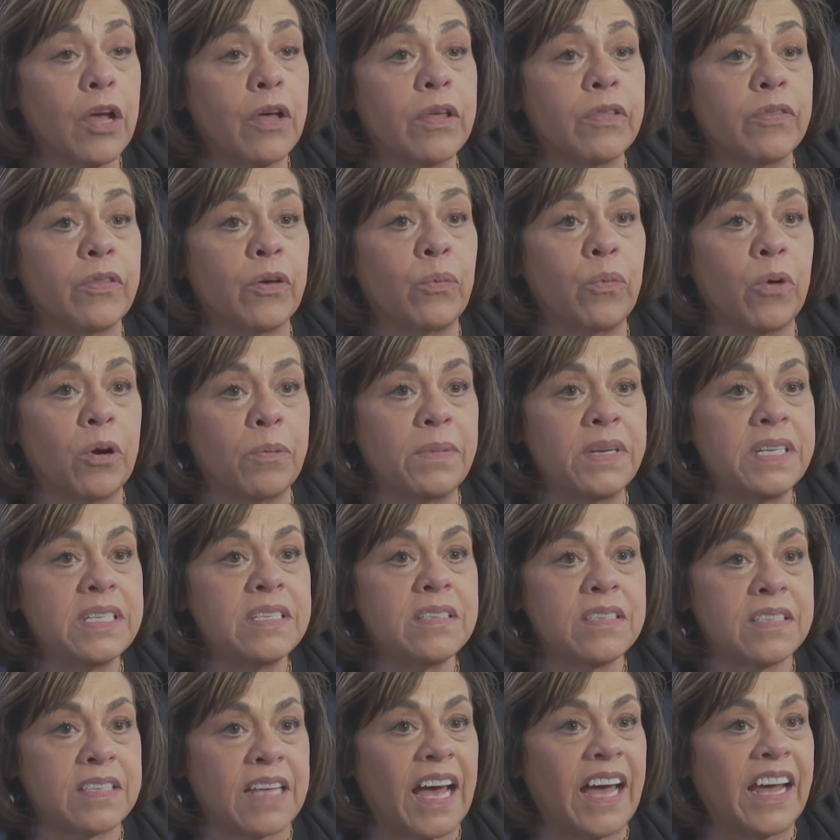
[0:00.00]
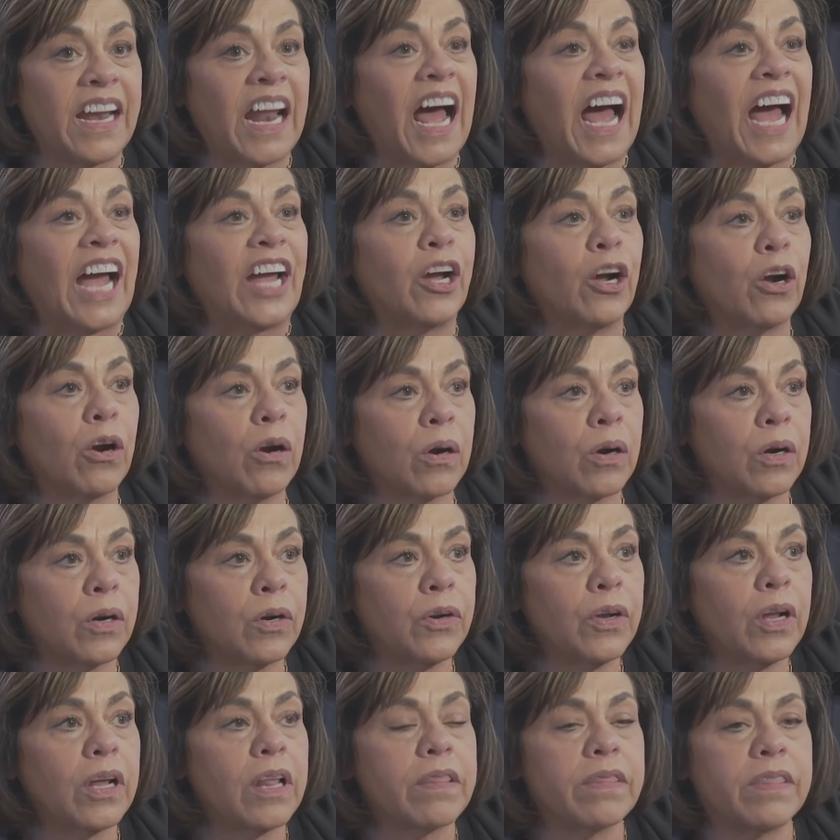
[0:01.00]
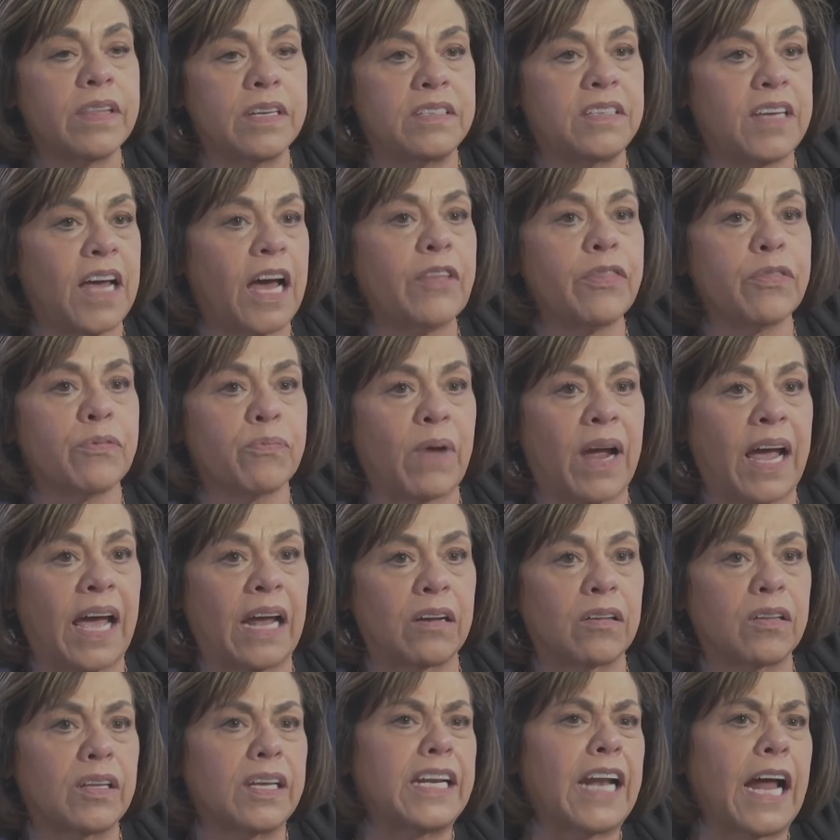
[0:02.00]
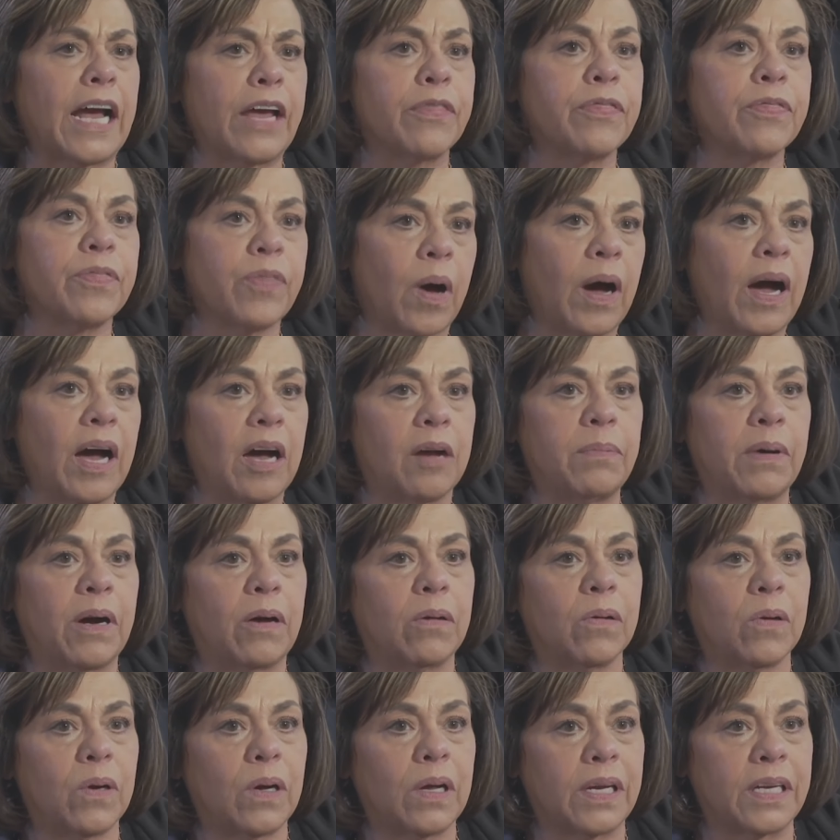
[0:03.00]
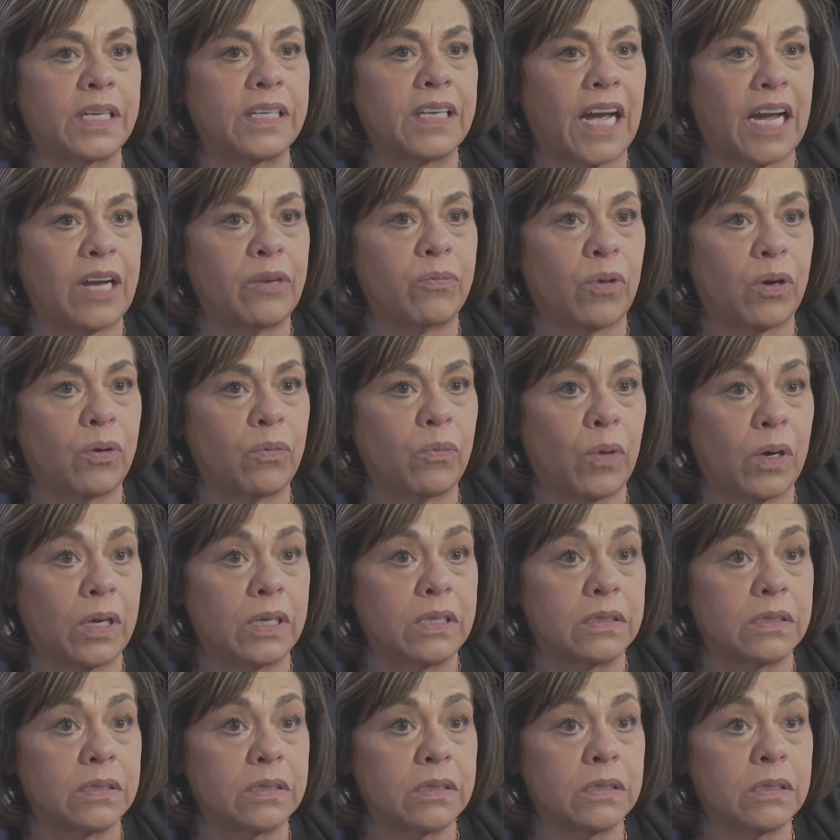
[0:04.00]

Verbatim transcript: The woman said, I heard the death rattle and I thought about calling 911.